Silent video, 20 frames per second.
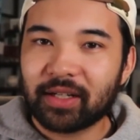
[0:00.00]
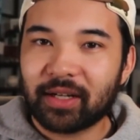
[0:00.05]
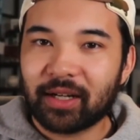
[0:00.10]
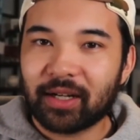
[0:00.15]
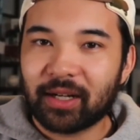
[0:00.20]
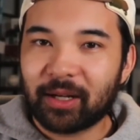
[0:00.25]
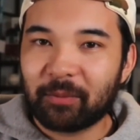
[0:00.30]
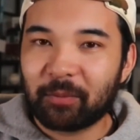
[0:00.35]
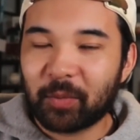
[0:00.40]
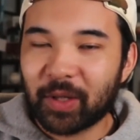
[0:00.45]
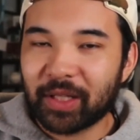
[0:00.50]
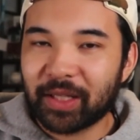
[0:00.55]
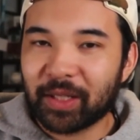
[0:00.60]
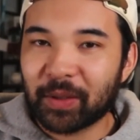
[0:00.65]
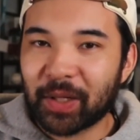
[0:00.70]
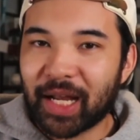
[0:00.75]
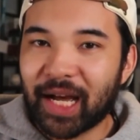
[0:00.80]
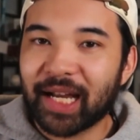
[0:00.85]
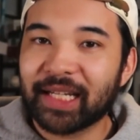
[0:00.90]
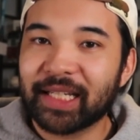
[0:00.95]
when they're
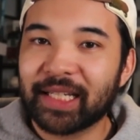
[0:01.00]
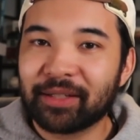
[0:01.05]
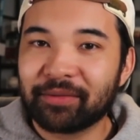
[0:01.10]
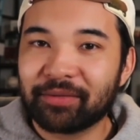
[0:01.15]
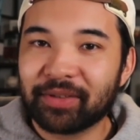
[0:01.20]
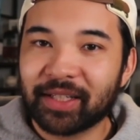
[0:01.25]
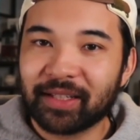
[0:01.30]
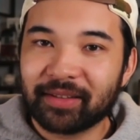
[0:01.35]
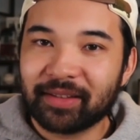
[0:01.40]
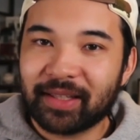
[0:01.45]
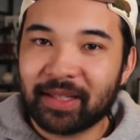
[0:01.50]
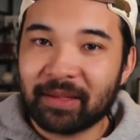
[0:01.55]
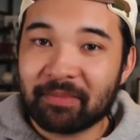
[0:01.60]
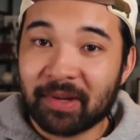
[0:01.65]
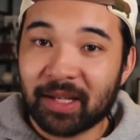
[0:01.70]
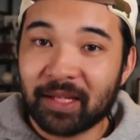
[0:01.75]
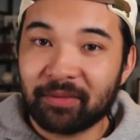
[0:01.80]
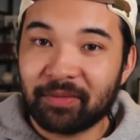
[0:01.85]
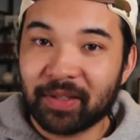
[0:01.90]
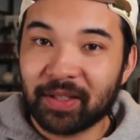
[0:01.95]
not giving the
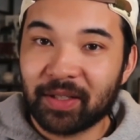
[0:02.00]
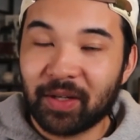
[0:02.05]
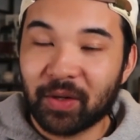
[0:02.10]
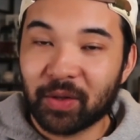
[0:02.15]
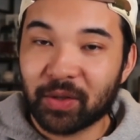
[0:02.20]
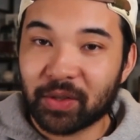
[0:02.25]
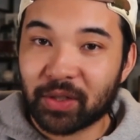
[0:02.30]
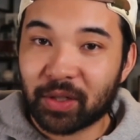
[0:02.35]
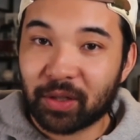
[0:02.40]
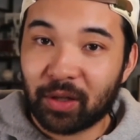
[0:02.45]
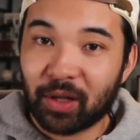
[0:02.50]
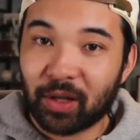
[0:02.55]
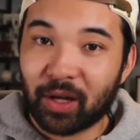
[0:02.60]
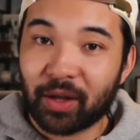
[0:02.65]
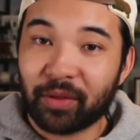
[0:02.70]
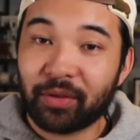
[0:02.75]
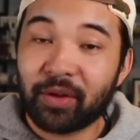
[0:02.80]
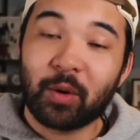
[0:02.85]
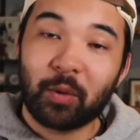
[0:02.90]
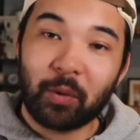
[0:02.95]
minifigures
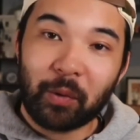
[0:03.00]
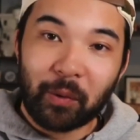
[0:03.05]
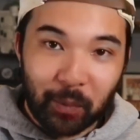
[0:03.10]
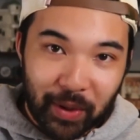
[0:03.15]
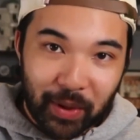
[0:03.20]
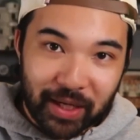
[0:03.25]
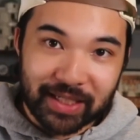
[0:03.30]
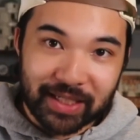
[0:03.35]
cloth waist